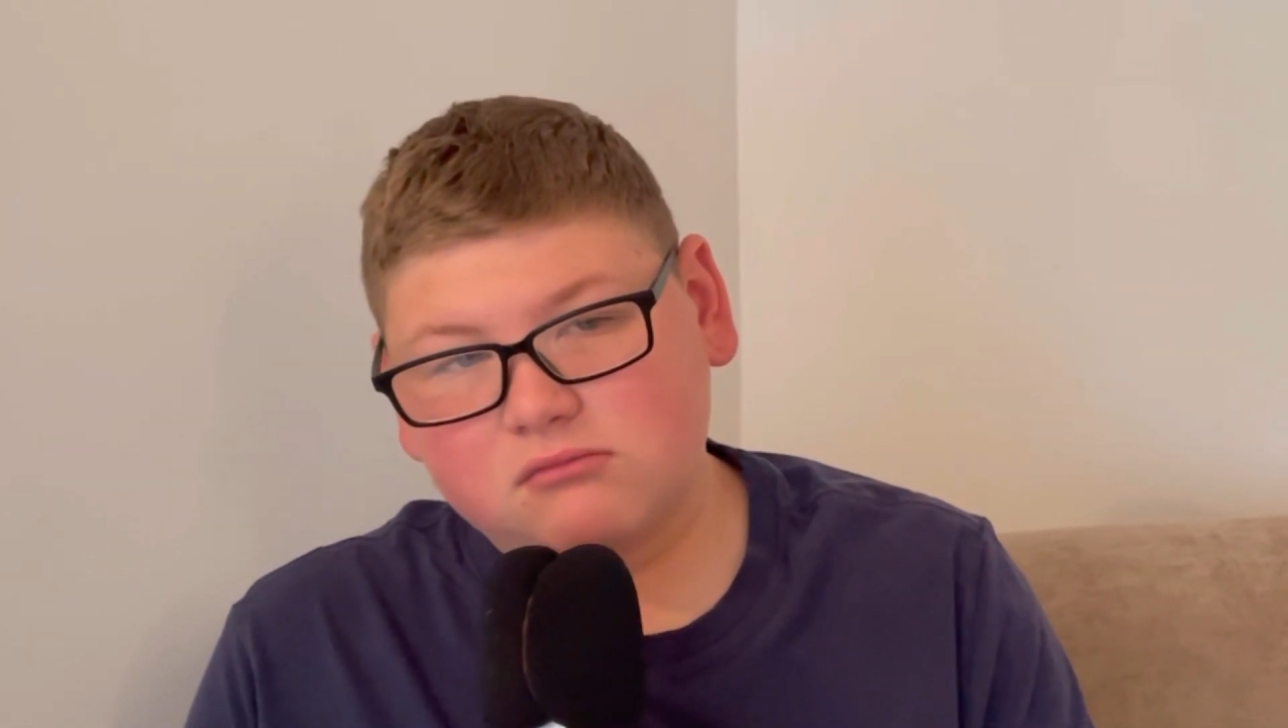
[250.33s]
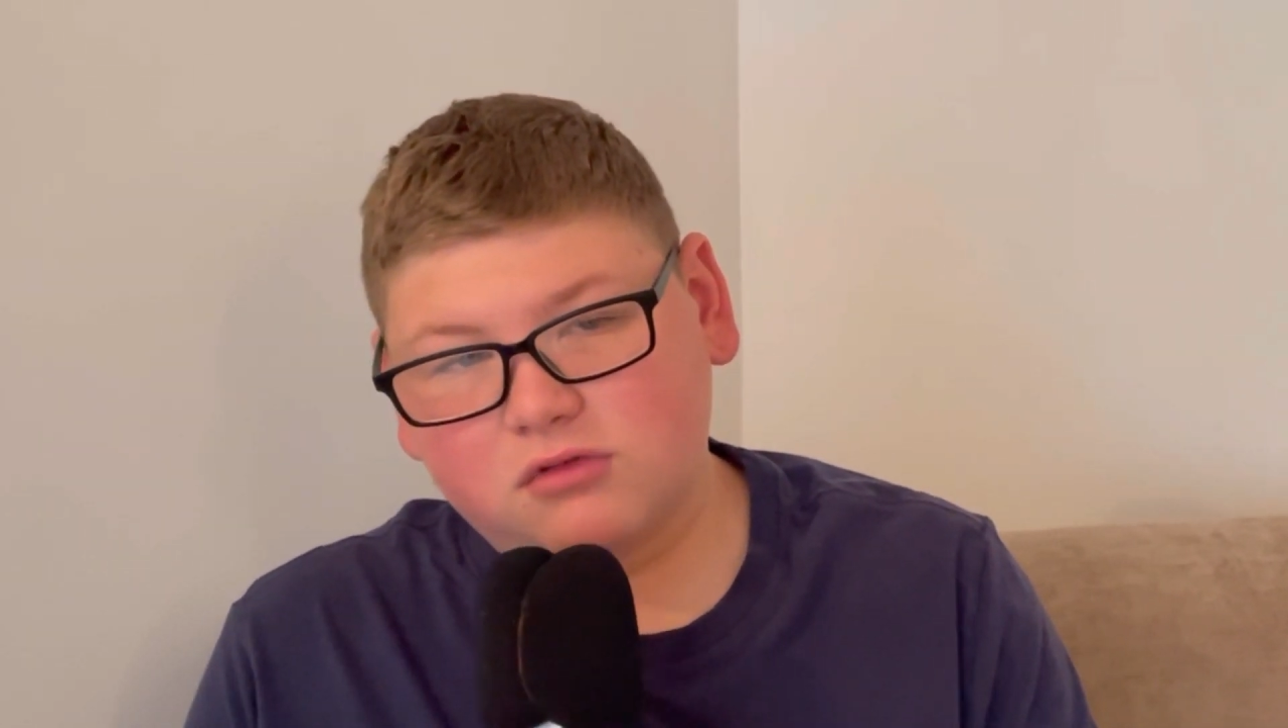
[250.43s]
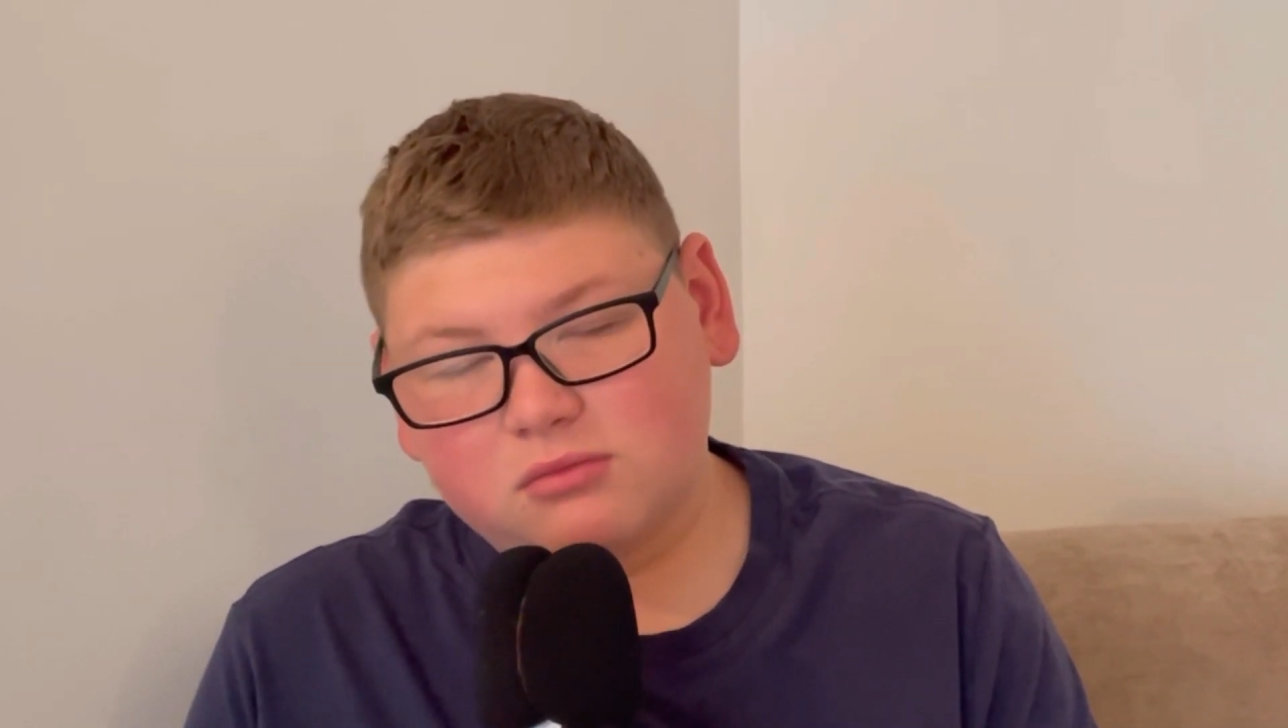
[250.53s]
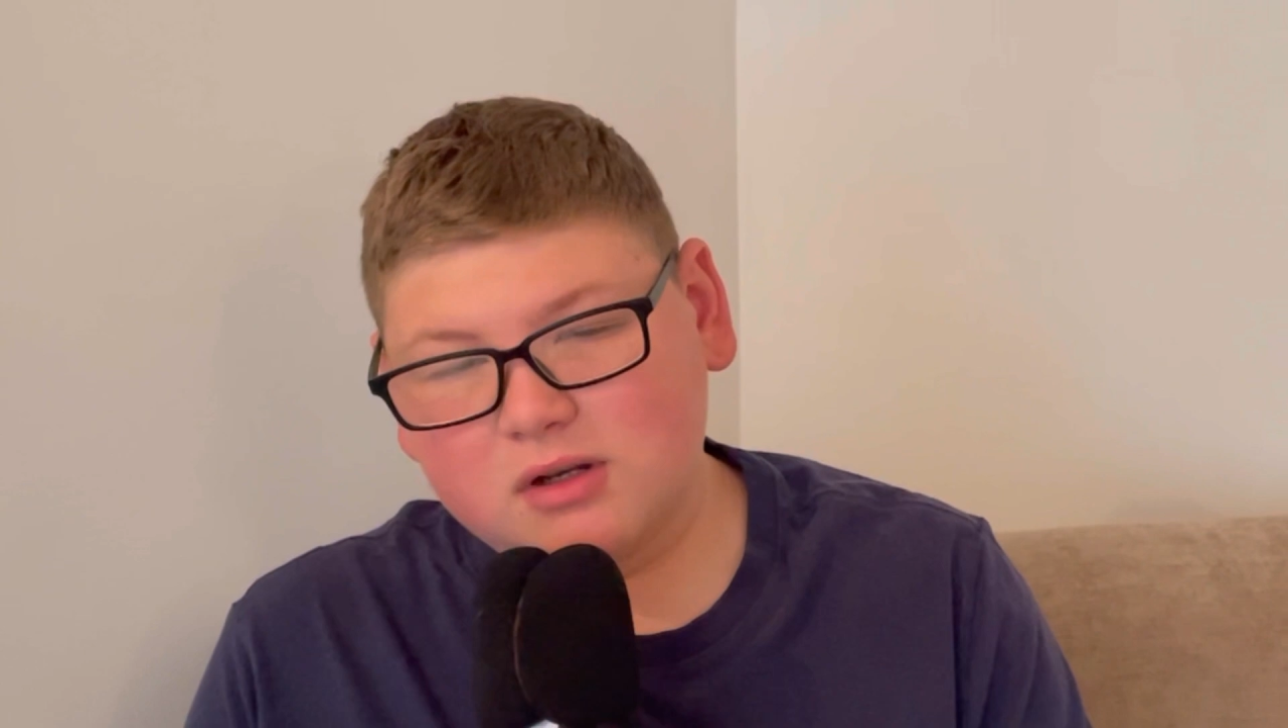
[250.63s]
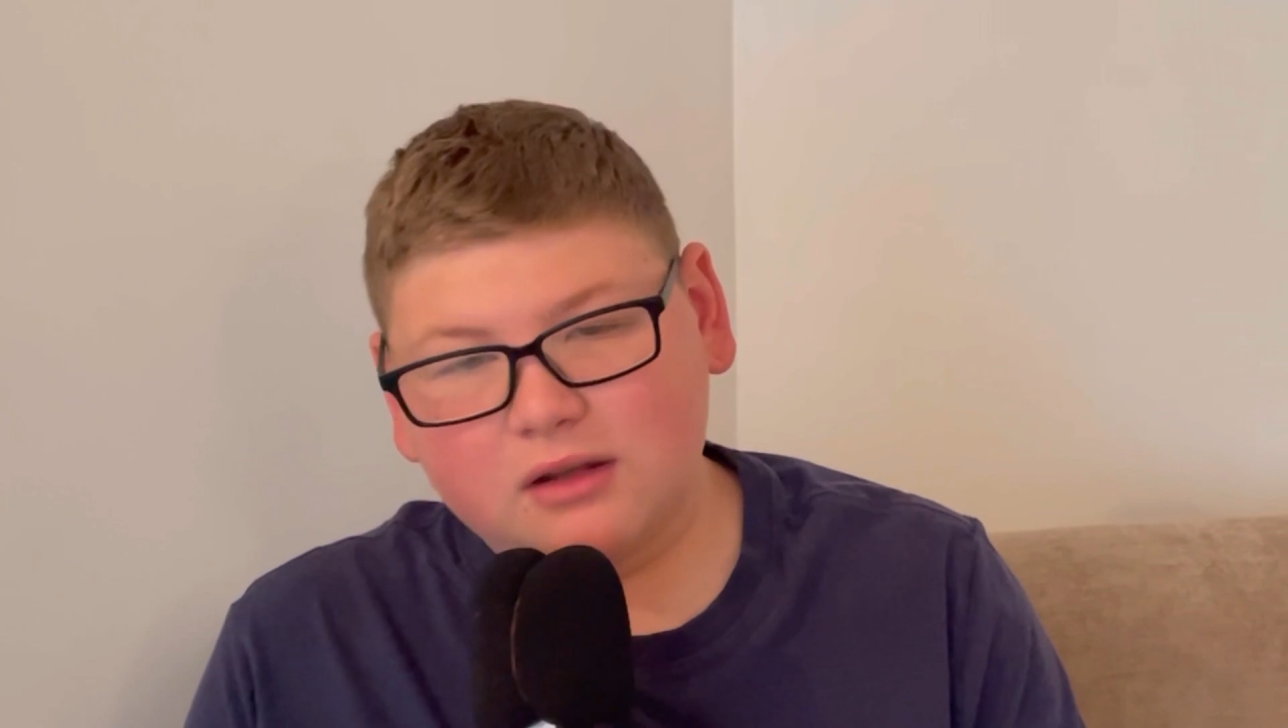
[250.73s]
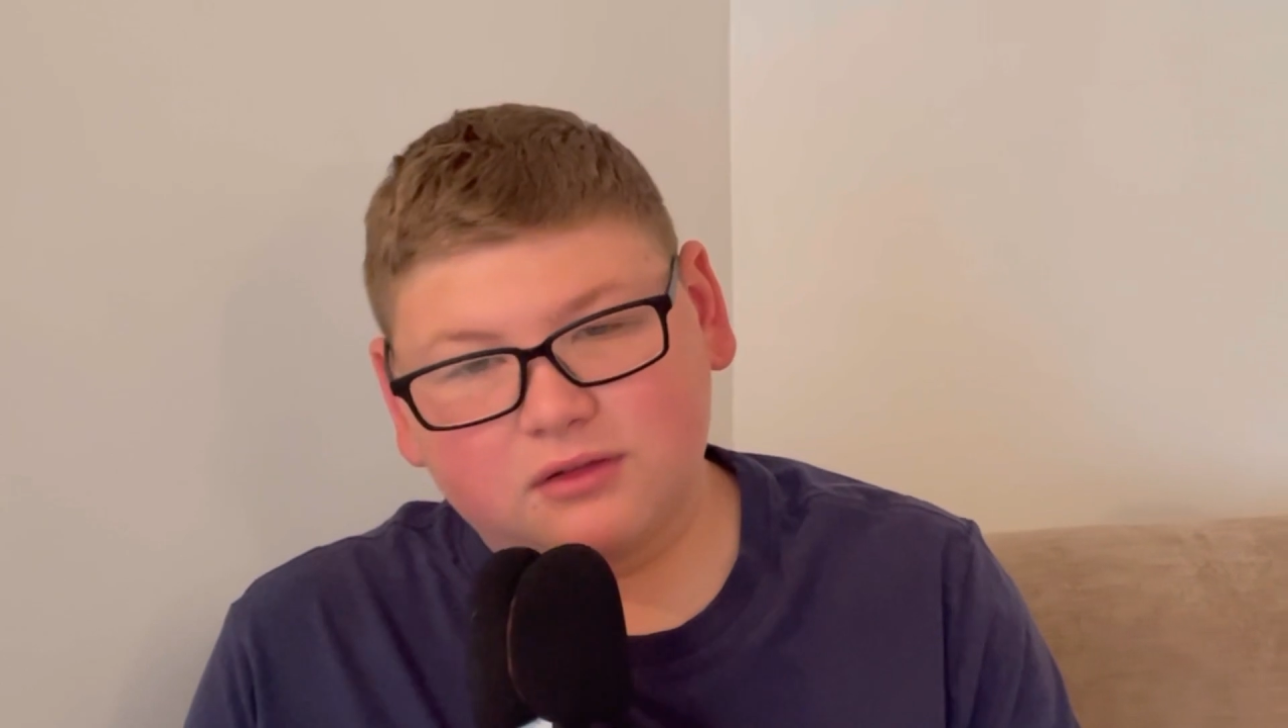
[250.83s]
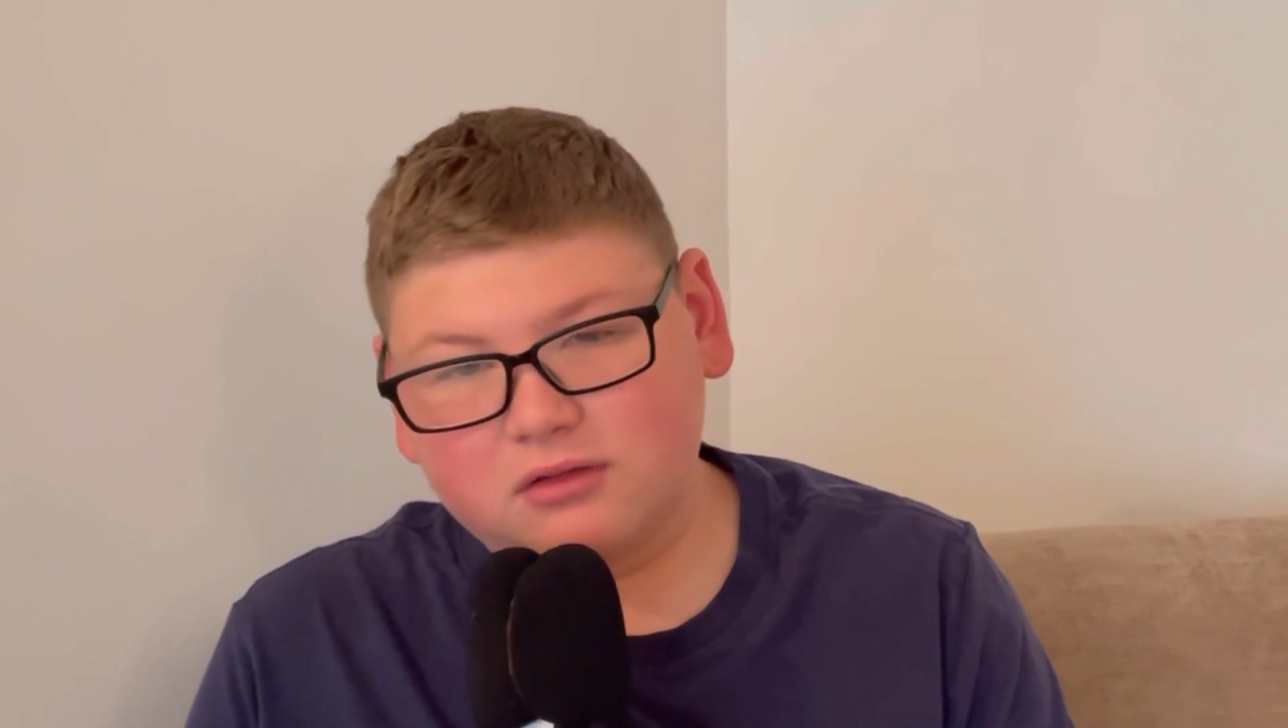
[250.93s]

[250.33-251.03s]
someone else